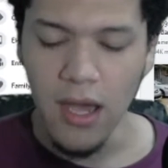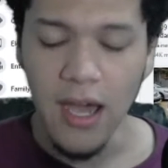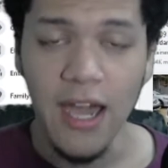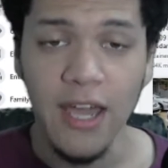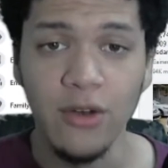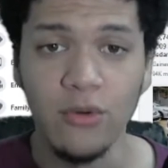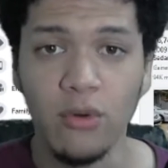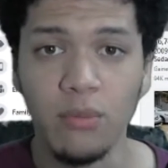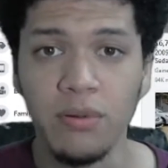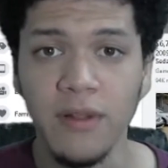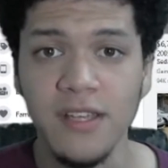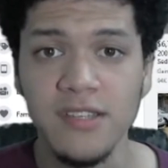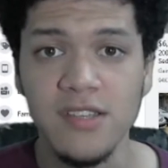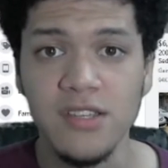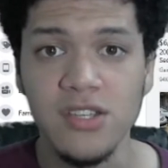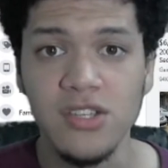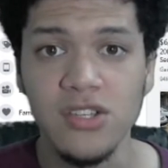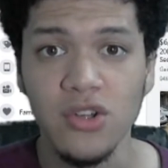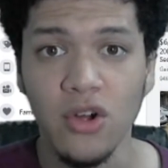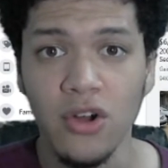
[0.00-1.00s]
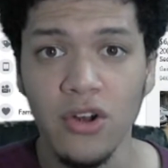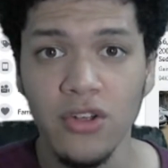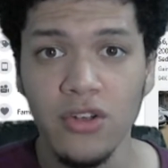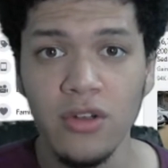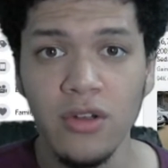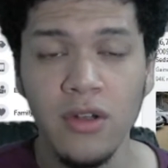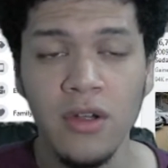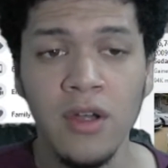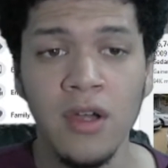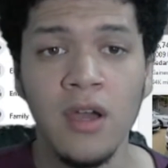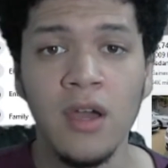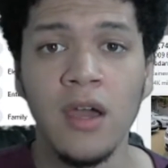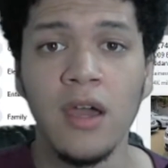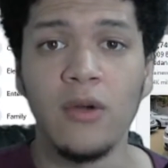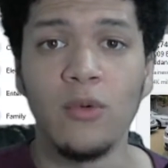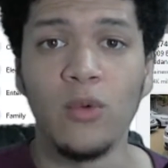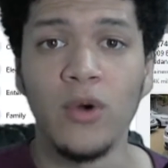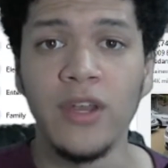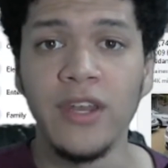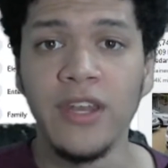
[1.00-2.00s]
I had to replace a starter.
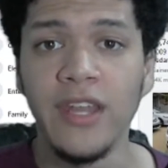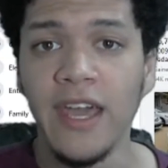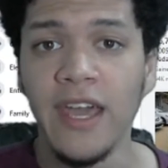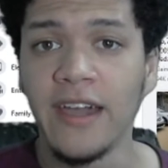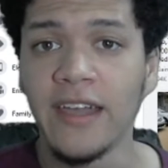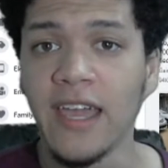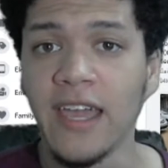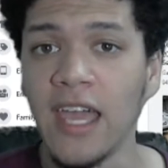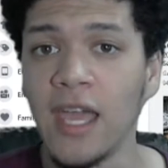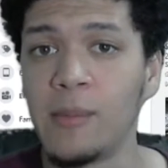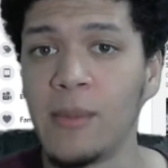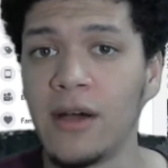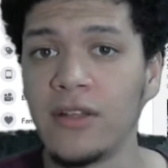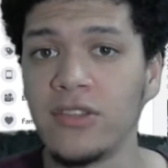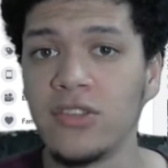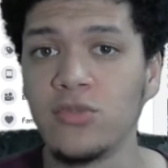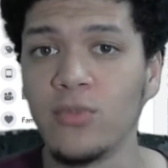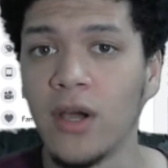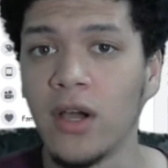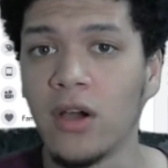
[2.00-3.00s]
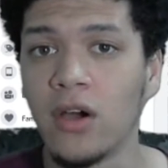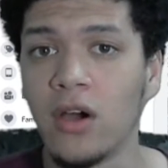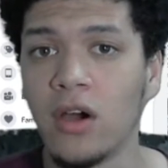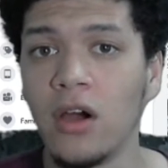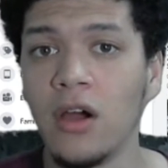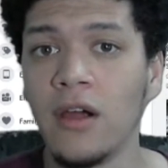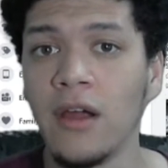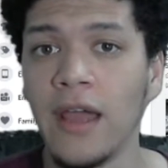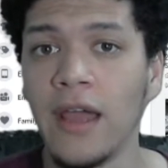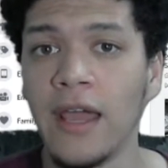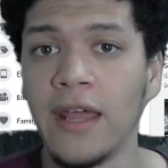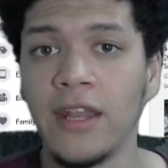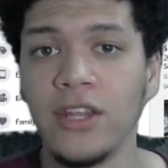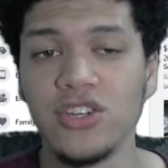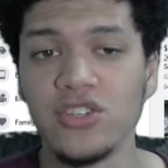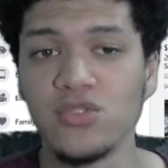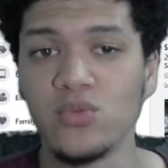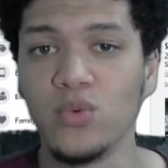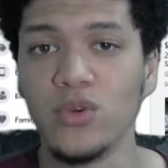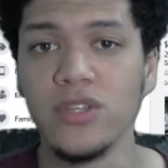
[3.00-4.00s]
One day I came out to my car and it
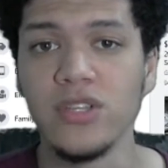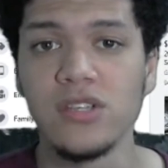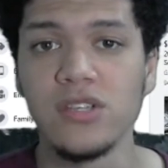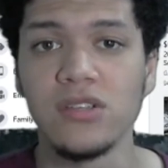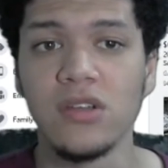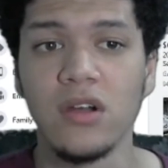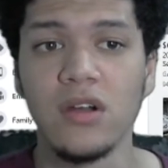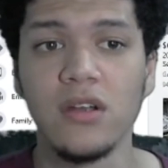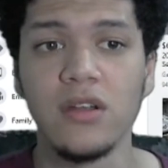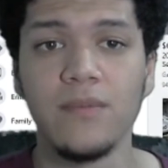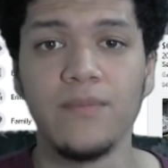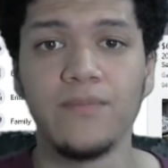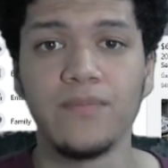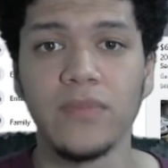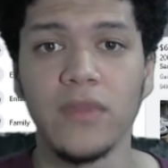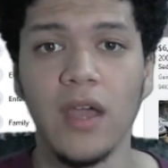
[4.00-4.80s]
just wouldn't start.